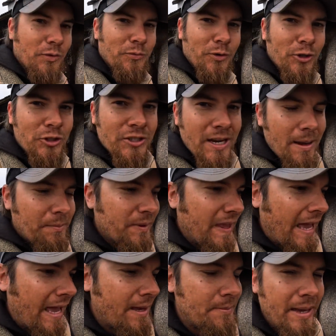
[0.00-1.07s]
the first step in
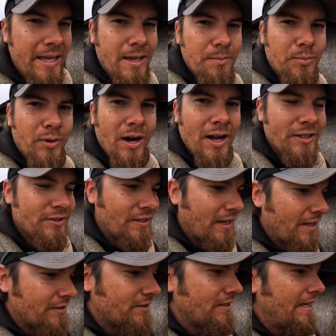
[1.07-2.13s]
the haymaking
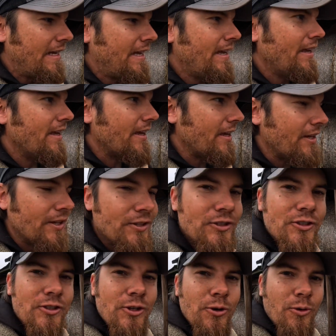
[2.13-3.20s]
process
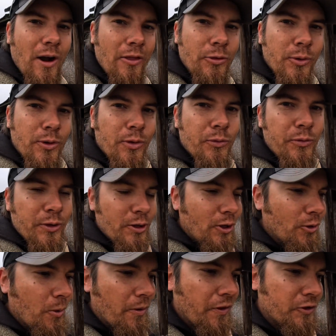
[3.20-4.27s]
is to run through the
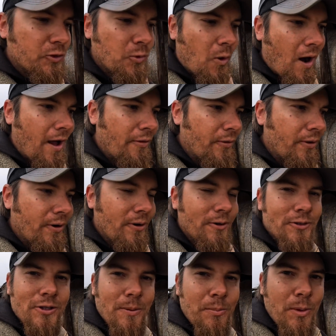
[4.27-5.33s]
field with a swather,
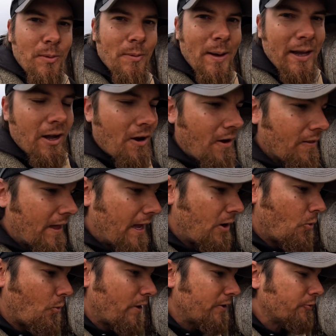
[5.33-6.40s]
or some people might call that
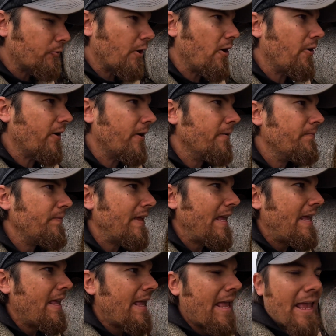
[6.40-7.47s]
a windrower,
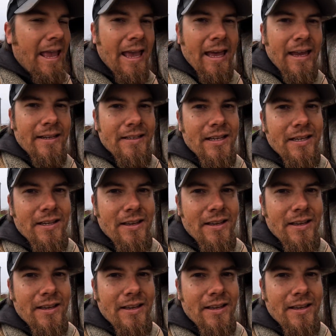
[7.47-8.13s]
and